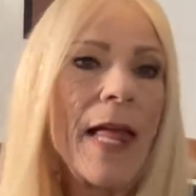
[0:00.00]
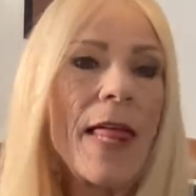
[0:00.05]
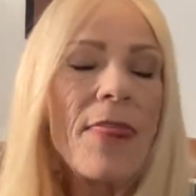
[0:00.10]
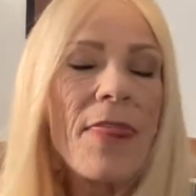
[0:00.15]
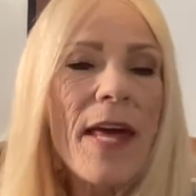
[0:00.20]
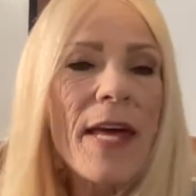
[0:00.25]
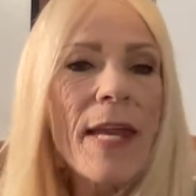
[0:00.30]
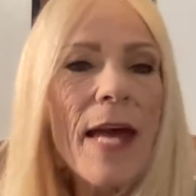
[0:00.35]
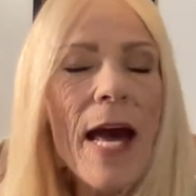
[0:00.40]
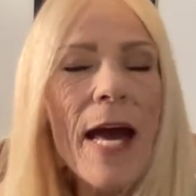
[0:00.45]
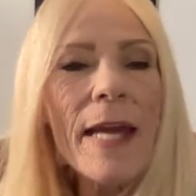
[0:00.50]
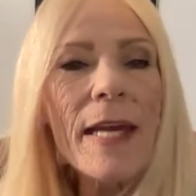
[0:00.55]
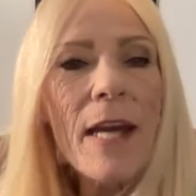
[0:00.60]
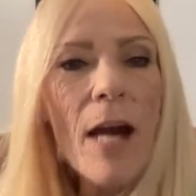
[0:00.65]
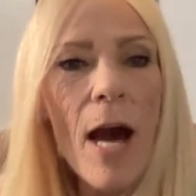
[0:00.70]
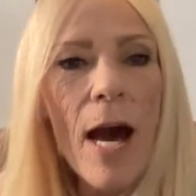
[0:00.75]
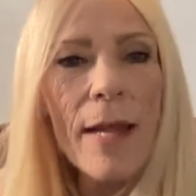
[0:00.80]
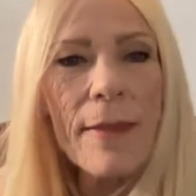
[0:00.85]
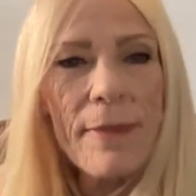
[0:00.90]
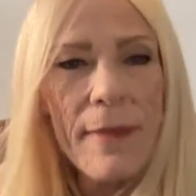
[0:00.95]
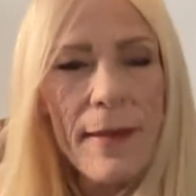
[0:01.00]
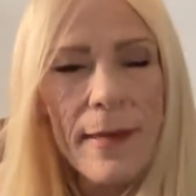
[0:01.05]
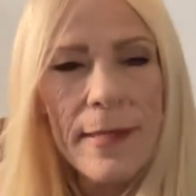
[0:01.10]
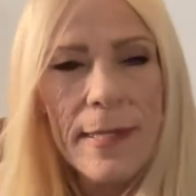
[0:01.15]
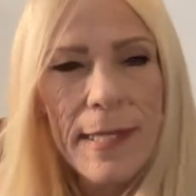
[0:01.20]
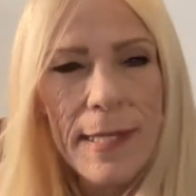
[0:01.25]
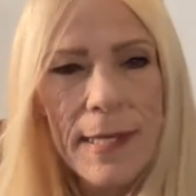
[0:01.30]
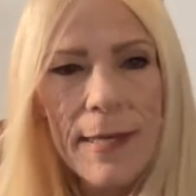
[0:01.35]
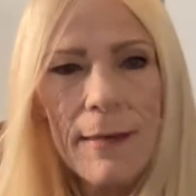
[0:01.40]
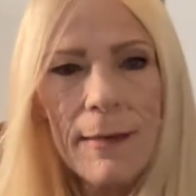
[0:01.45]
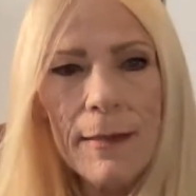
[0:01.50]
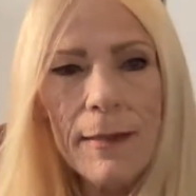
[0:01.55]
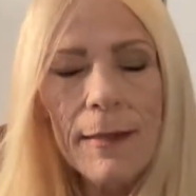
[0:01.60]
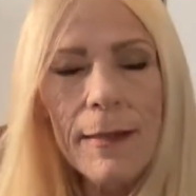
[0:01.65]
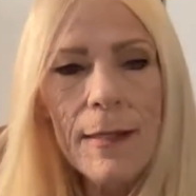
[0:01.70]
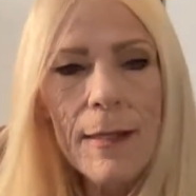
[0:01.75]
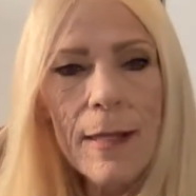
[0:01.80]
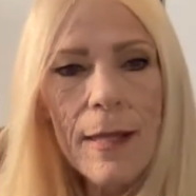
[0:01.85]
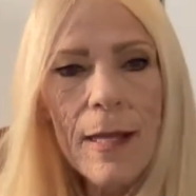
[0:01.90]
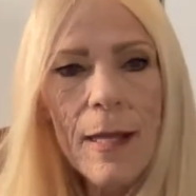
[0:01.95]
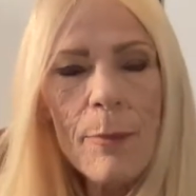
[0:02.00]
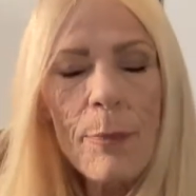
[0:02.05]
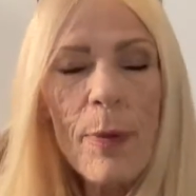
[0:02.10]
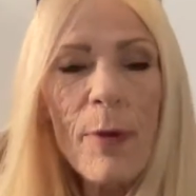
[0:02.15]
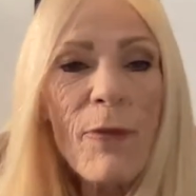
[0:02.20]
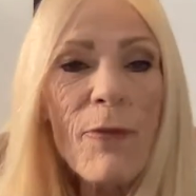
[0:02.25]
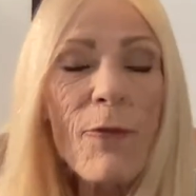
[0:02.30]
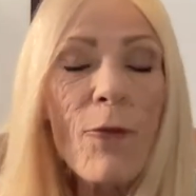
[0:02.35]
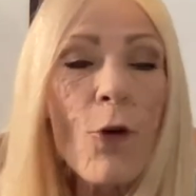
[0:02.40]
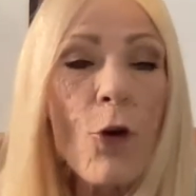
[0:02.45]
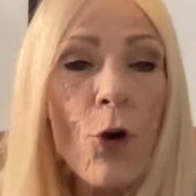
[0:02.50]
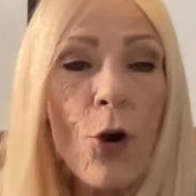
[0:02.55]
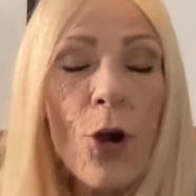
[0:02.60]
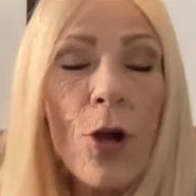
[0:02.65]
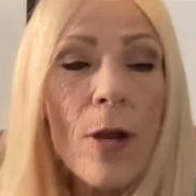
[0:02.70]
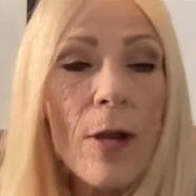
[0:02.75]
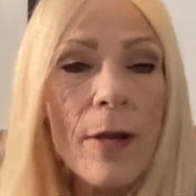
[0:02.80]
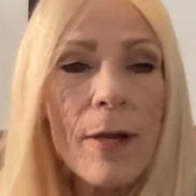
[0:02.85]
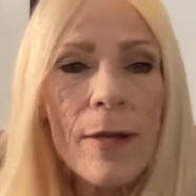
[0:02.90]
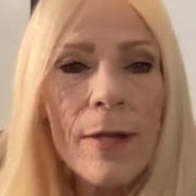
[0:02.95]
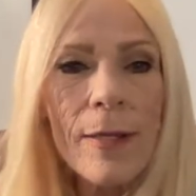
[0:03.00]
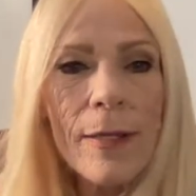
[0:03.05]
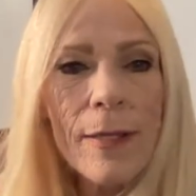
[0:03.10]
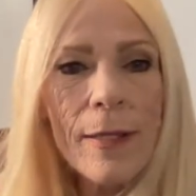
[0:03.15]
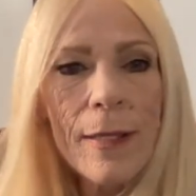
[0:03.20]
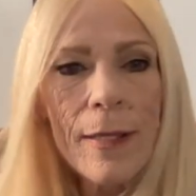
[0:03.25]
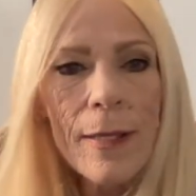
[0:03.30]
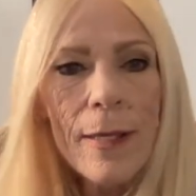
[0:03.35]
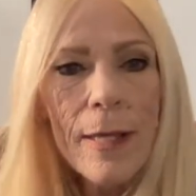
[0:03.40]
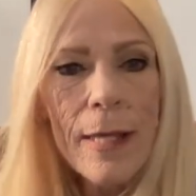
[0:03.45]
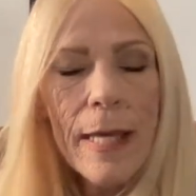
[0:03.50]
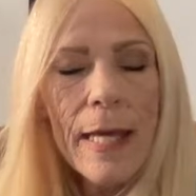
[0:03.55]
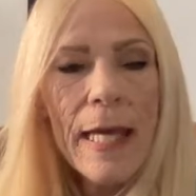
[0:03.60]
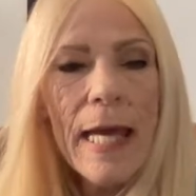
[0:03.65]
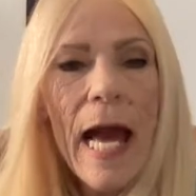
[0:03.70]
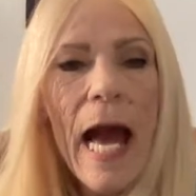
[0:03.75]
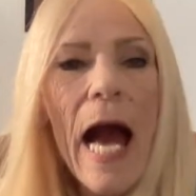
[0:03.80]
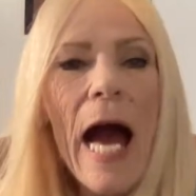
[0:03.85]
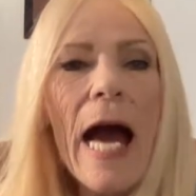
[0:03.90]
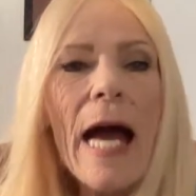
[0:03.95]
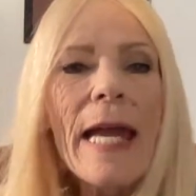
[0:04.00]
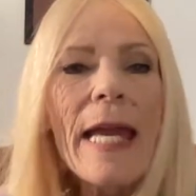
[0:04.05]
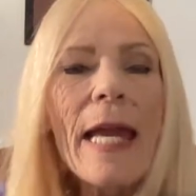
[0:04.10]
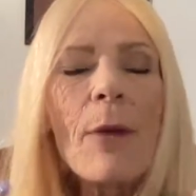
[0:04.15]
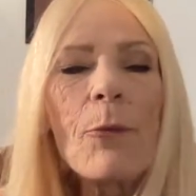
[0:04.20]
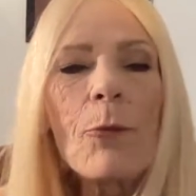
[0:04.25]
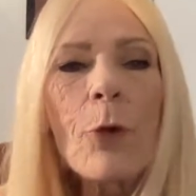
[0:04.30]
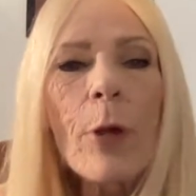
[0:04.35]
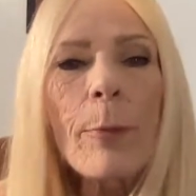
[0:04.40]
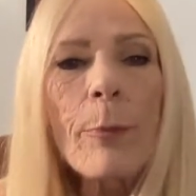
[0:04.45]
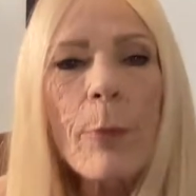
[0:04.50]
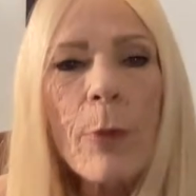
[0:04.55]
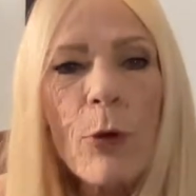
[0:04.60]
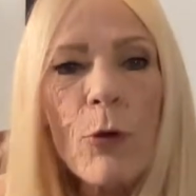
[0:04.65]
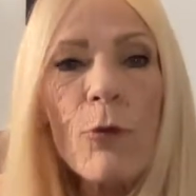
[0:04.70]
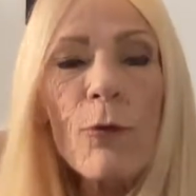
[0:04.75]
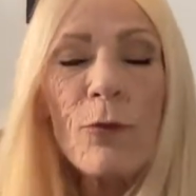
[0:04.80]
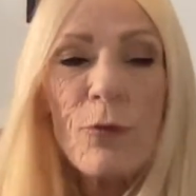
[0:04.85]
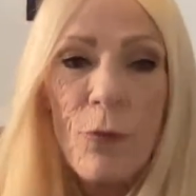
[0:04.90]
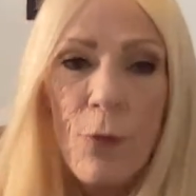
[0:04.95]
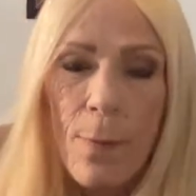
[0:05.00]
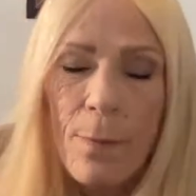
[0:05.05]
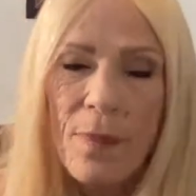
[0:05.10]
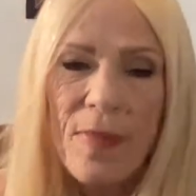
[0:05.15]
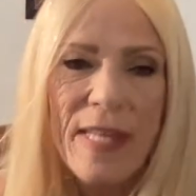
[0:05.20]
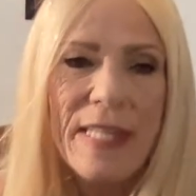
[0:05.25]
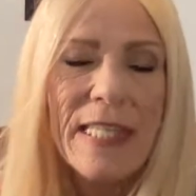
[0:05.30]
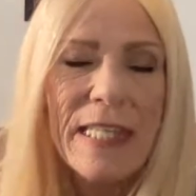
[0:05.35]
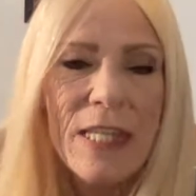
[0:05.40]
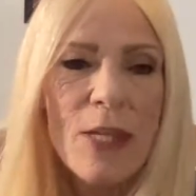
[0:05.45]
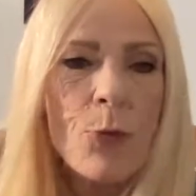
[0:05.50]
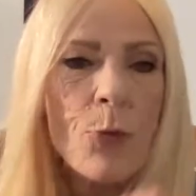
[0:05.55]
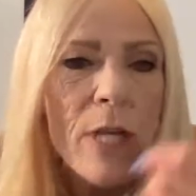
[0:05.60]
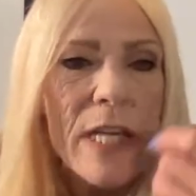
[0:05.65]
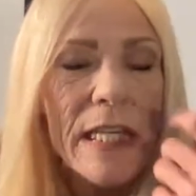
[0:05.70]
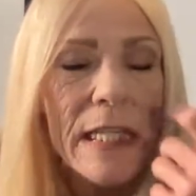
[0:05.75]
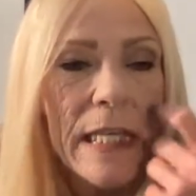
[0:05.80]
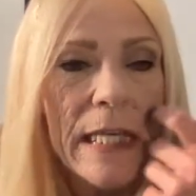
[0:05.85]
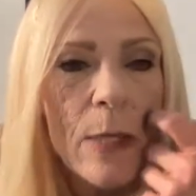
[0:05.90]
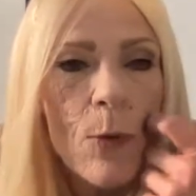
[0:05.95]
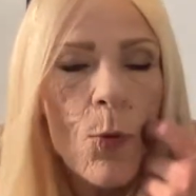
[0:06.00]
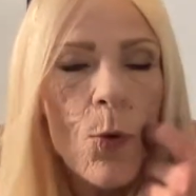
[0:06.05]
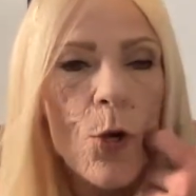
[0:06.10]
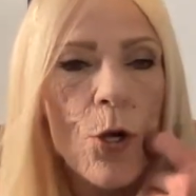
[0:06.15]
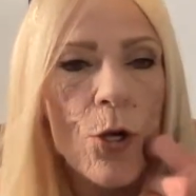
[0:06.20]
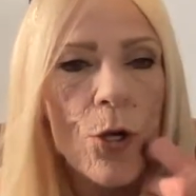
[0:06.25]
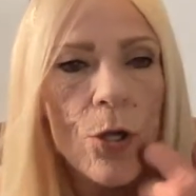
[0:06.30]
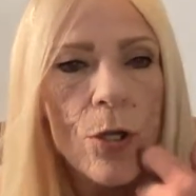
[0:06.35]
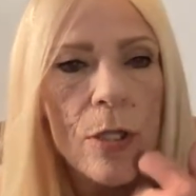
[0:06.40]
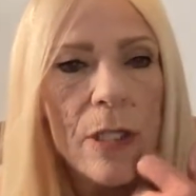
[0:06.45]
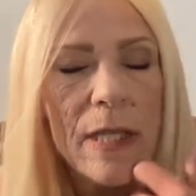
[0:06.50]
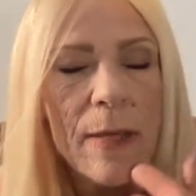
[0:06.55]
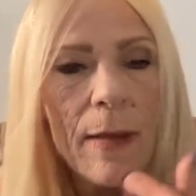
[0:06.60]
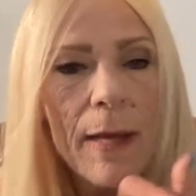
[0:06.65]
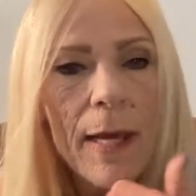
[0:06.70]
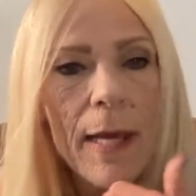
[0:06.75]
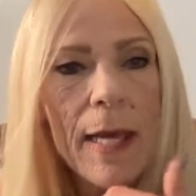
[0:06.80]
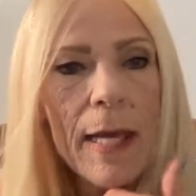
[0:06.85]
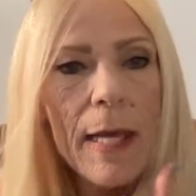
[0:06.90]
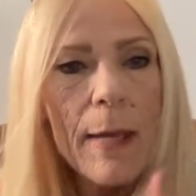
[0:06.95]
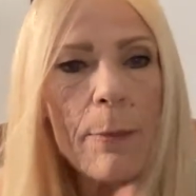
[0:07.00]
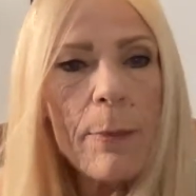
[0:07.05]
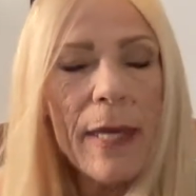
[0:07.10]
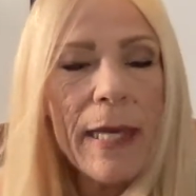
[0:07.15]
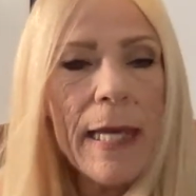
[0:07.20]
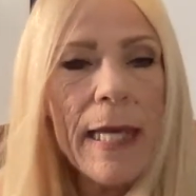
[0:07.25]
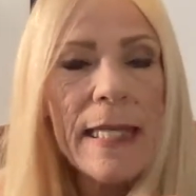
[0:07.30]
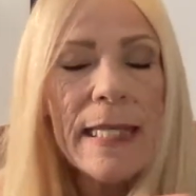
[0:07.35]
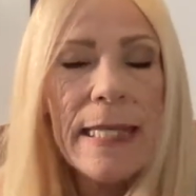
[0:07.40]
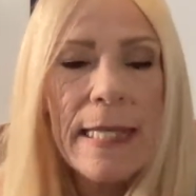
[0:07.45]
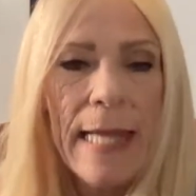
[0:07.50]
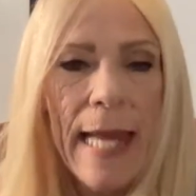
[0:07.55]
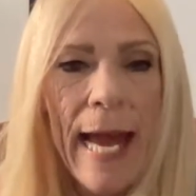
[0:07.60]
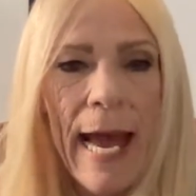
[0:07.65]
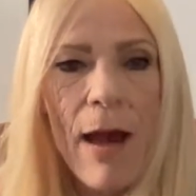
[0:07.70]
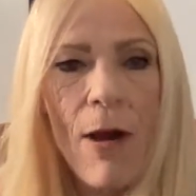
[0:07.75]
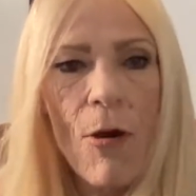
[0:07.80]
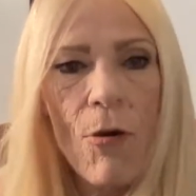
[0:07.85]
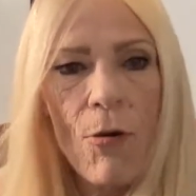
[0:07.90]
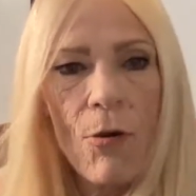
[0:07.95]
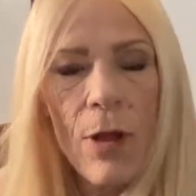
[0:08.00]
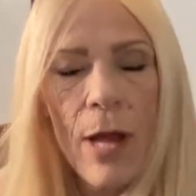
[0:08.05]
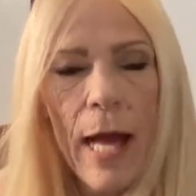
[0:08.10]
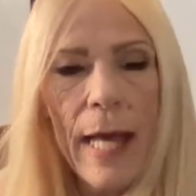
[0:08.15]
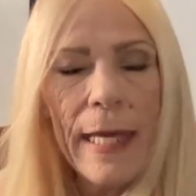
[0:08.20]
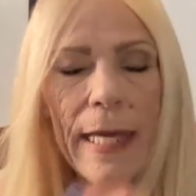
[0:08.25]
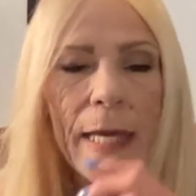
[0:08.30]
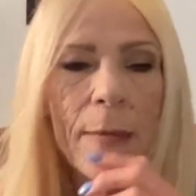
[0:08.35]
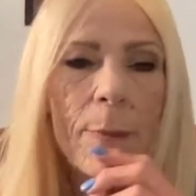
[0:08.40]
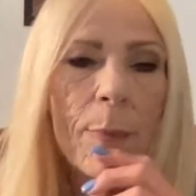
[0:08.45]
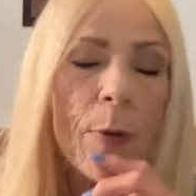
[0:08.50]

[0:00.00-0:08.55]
that I got this before I am removed from this 3D world, because now I can